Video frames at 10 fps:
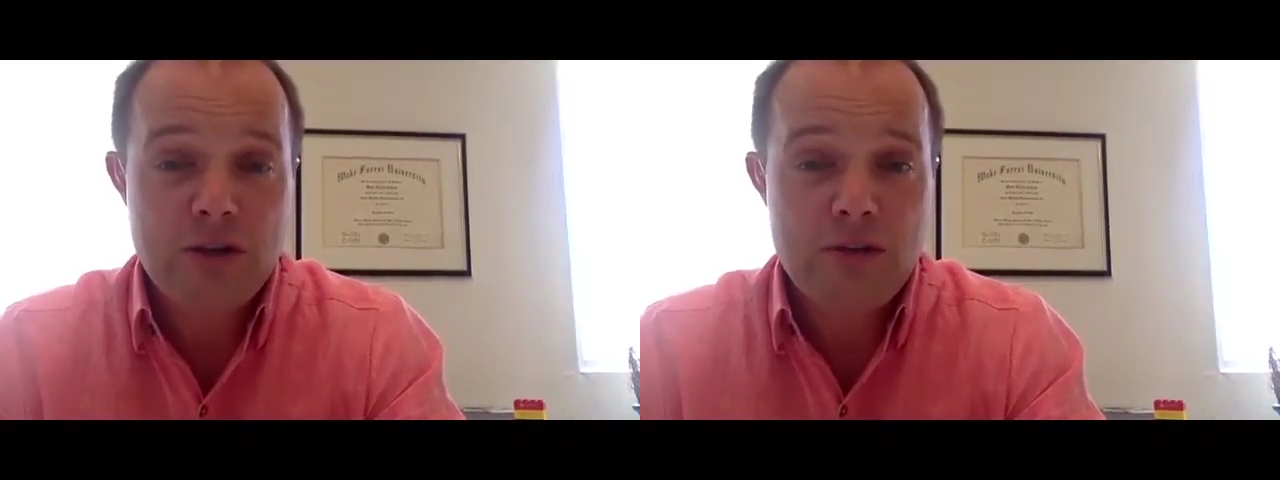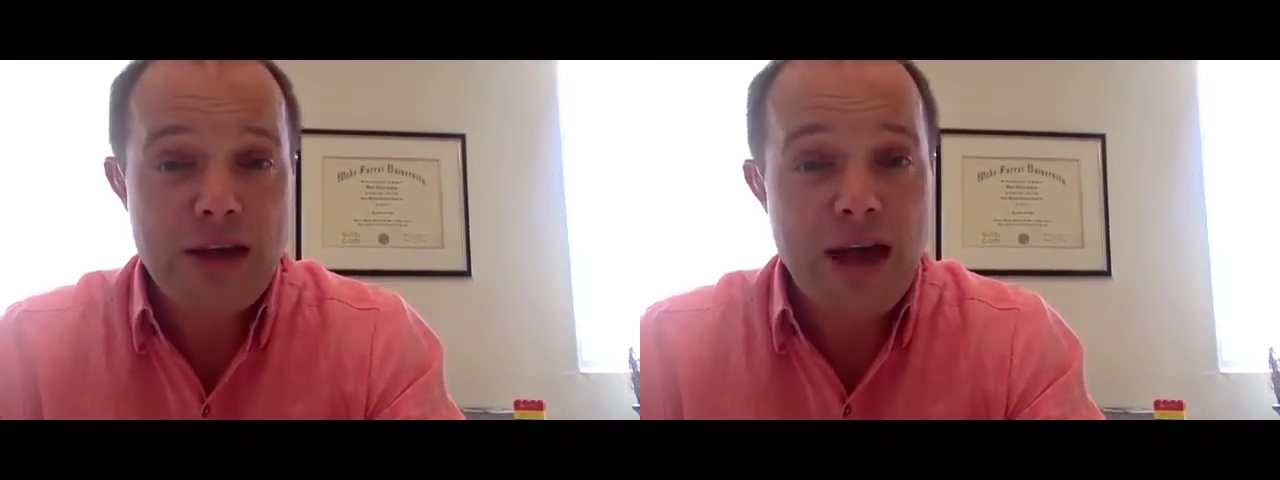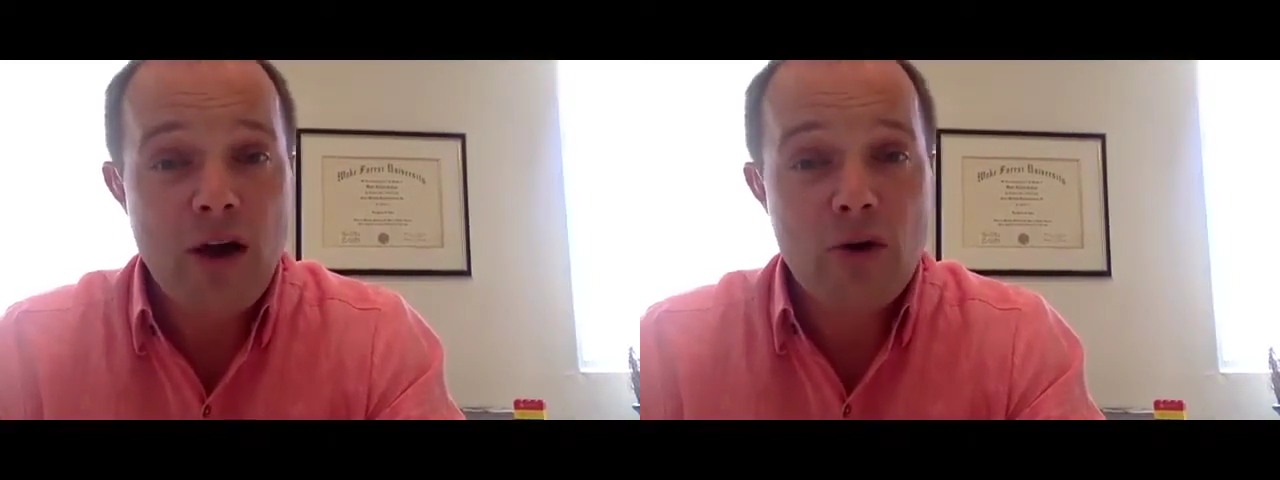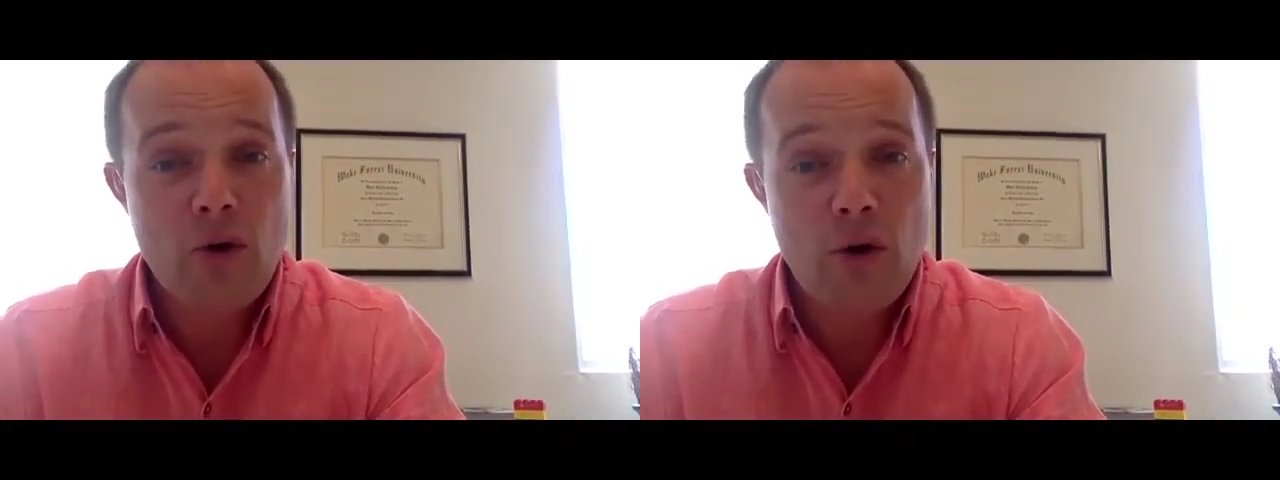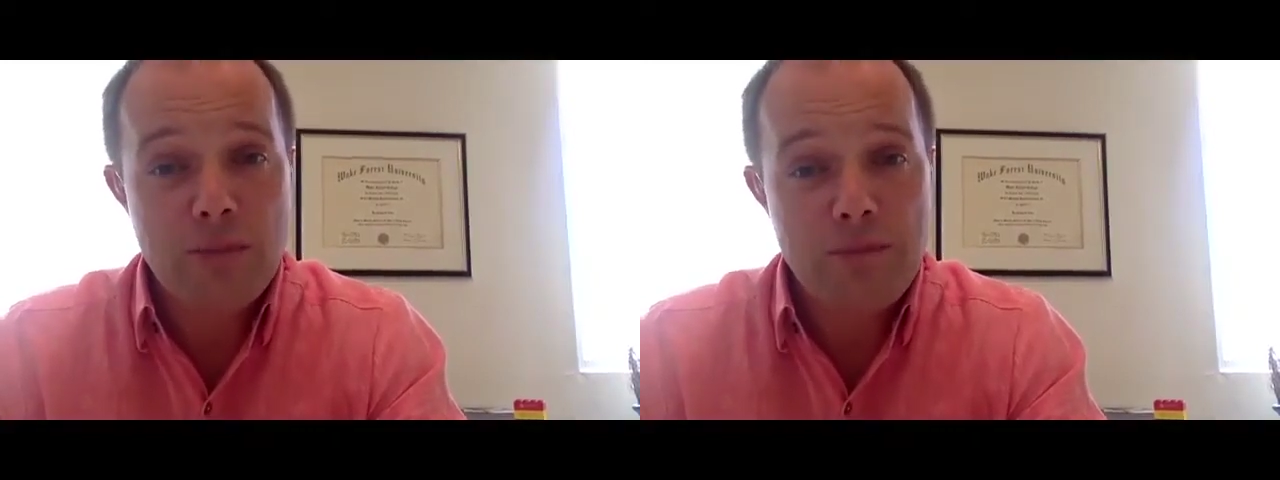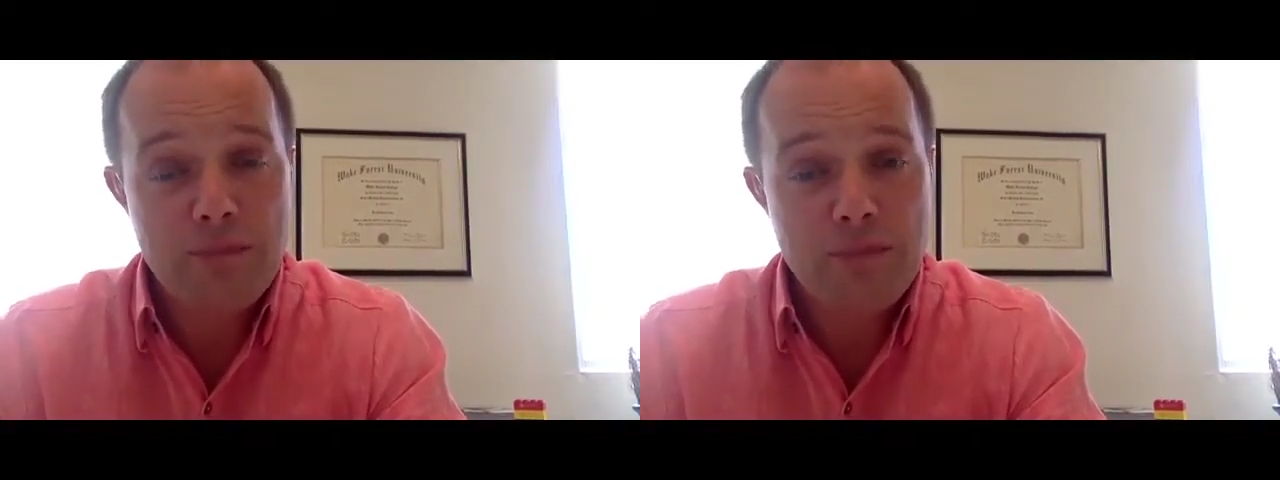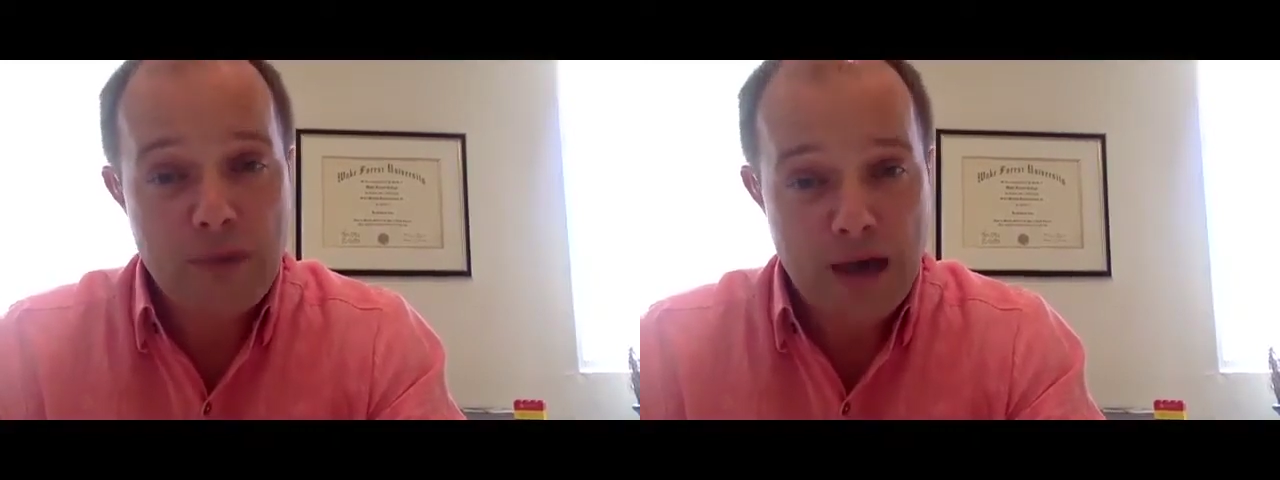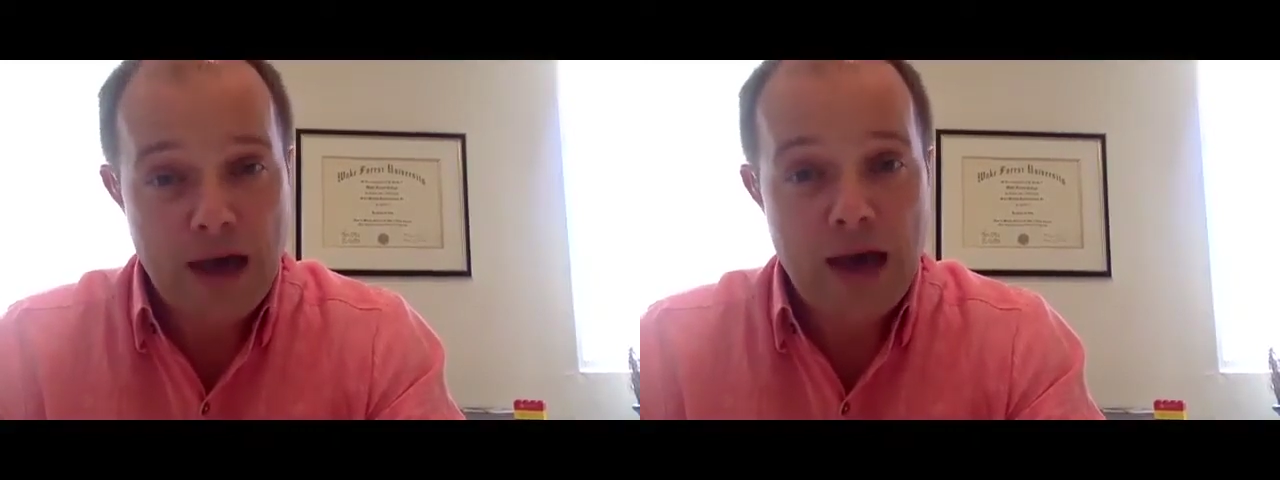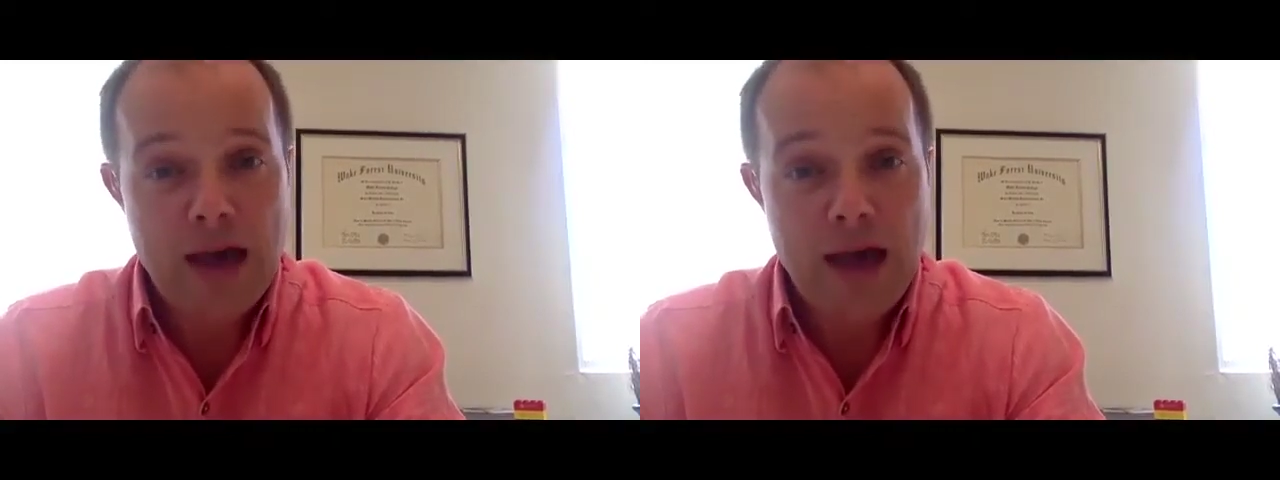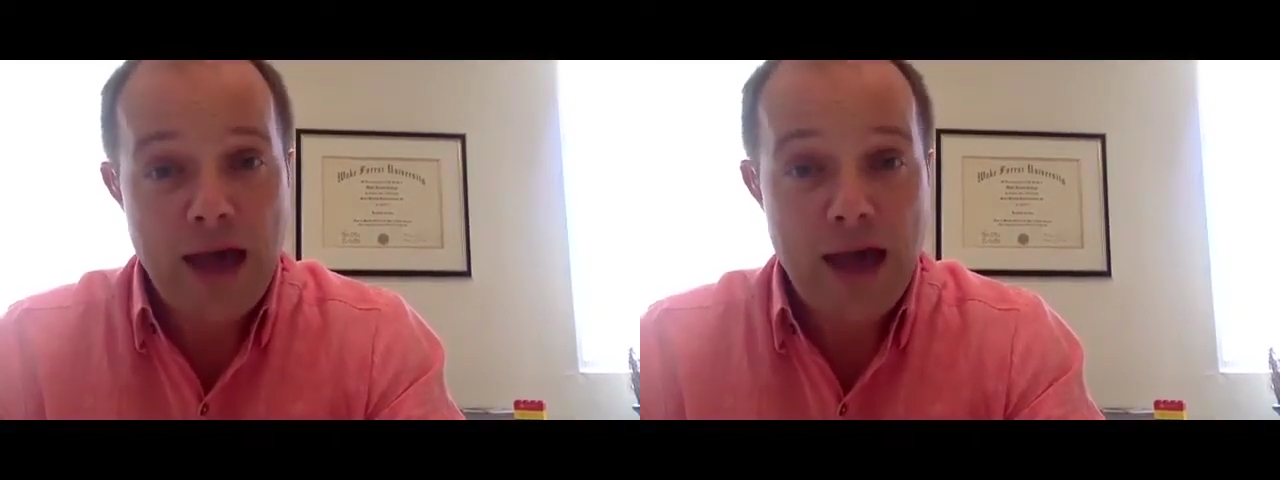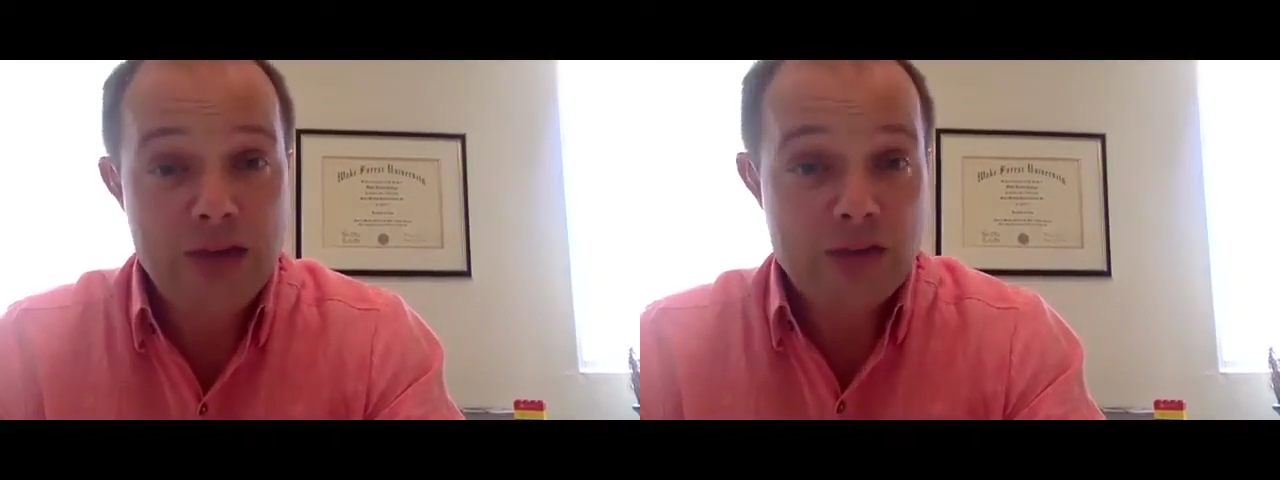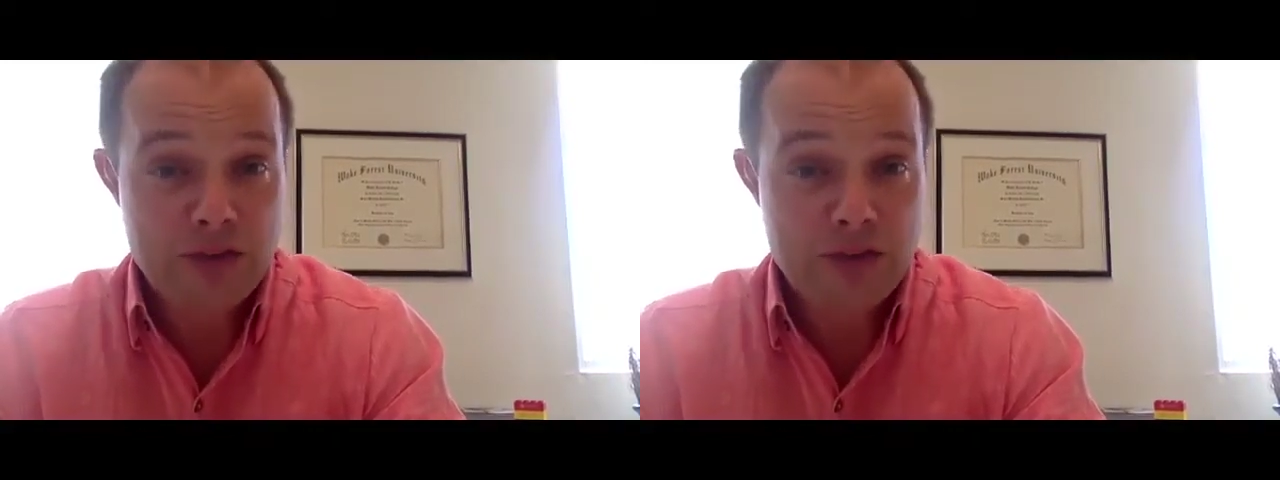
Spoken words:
the outgoing guy had